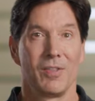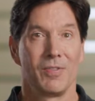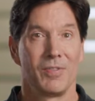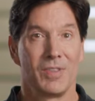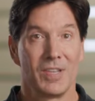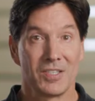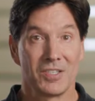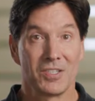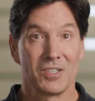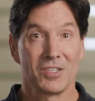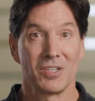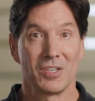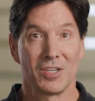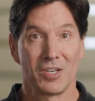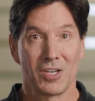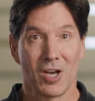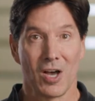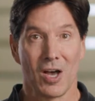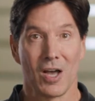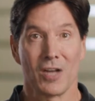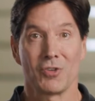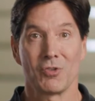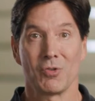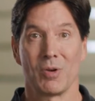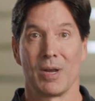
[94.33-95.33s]
This is in
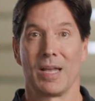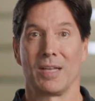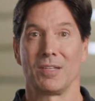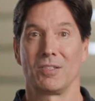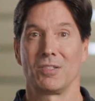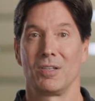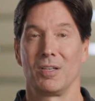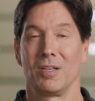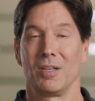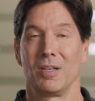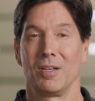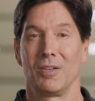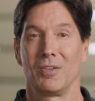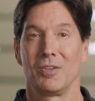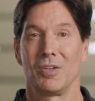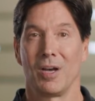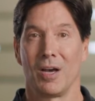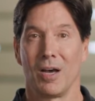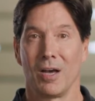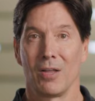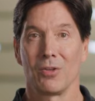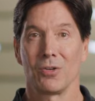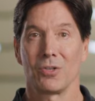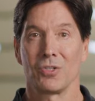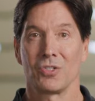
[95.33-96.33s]
contrast to
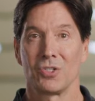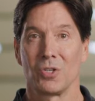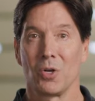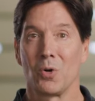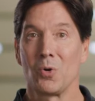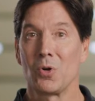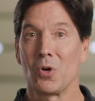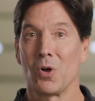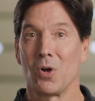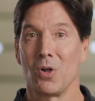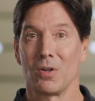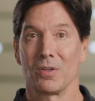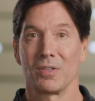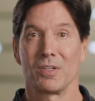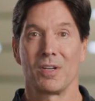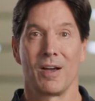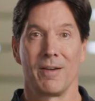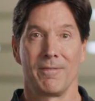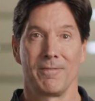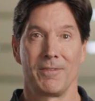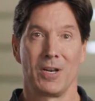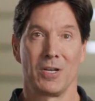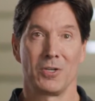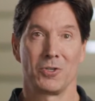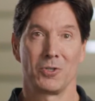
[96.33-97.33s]
other so-called
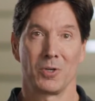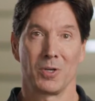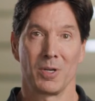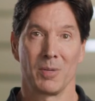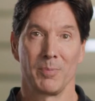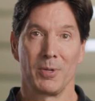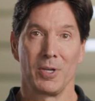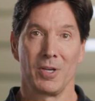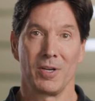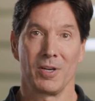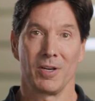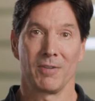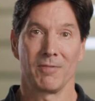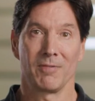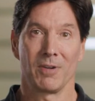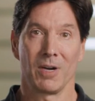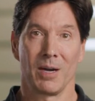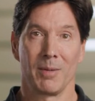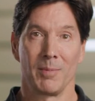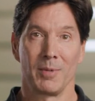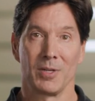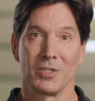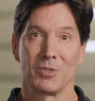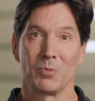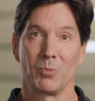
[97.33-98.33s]
confidential computing
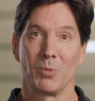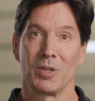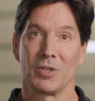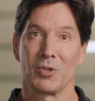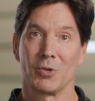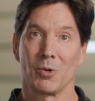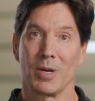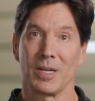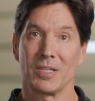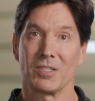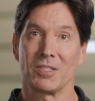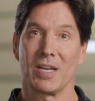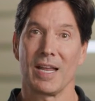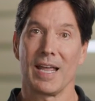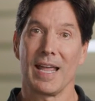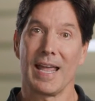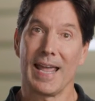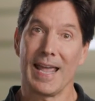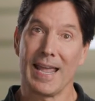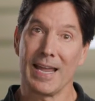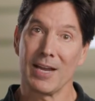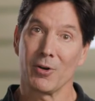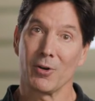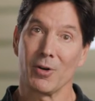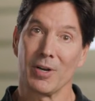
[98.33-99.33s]
environments with trust
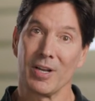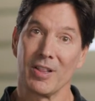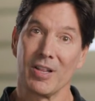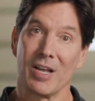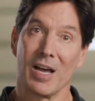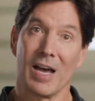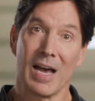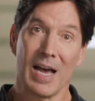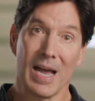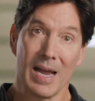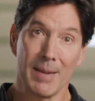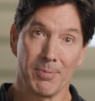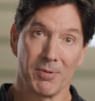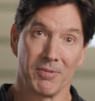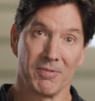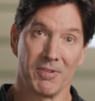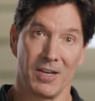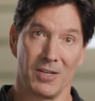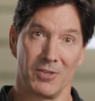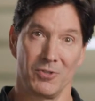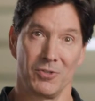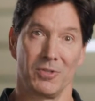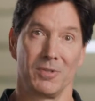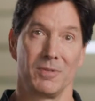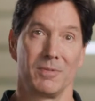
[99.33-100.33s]
anchored in the
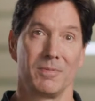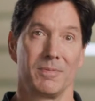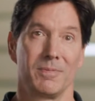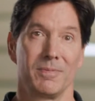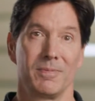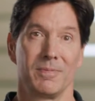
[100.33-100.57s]
hypervisor.